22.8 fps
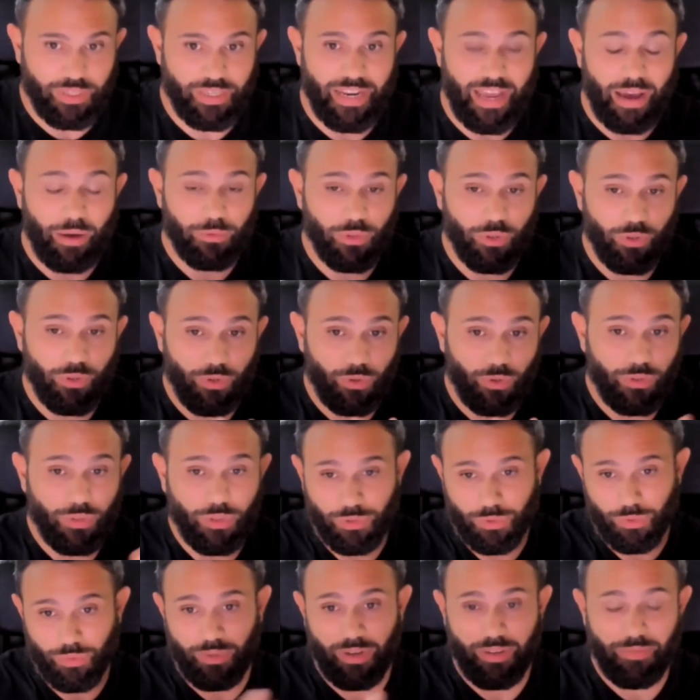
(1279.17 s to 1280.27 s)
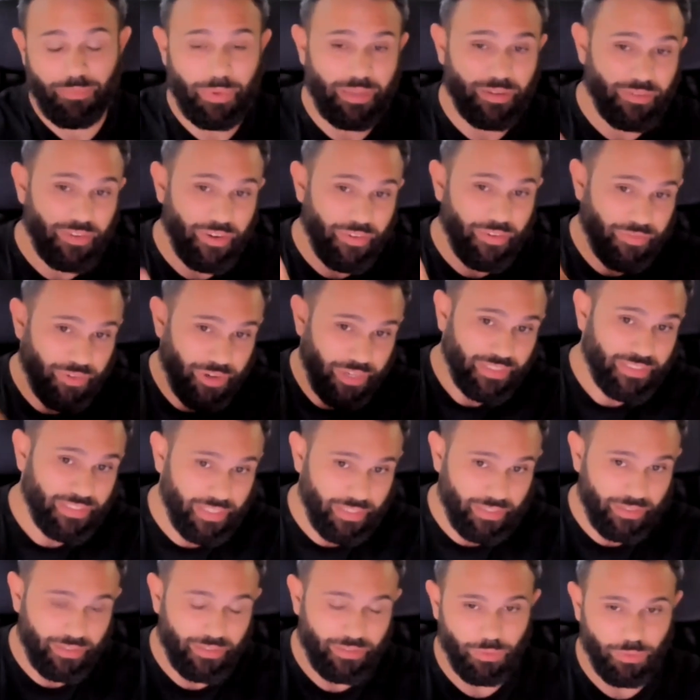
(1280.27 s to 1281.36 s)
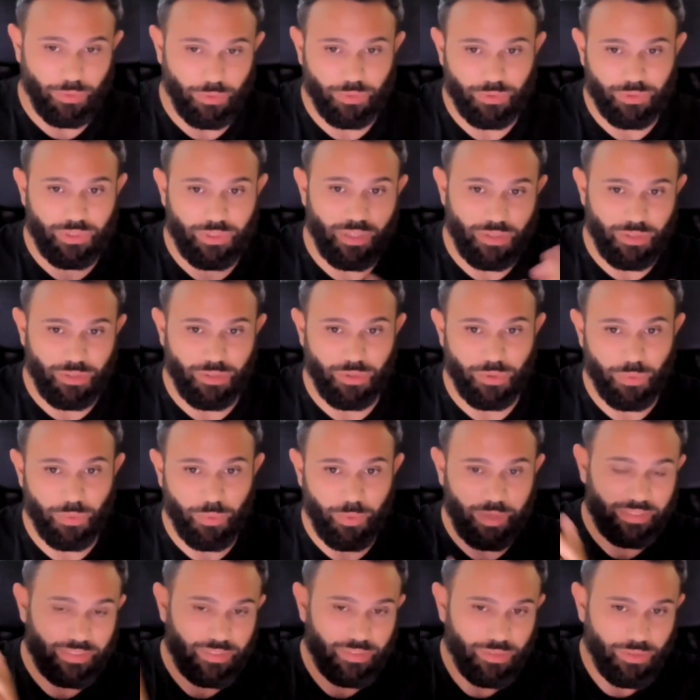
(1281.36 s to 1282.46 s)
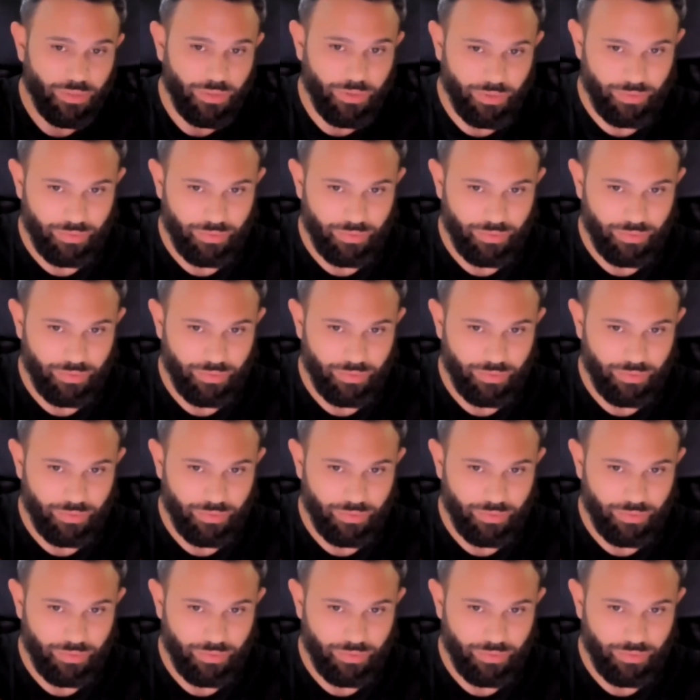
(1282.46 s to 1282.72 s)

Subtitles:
and now all those tools have been rewritten to use the newest,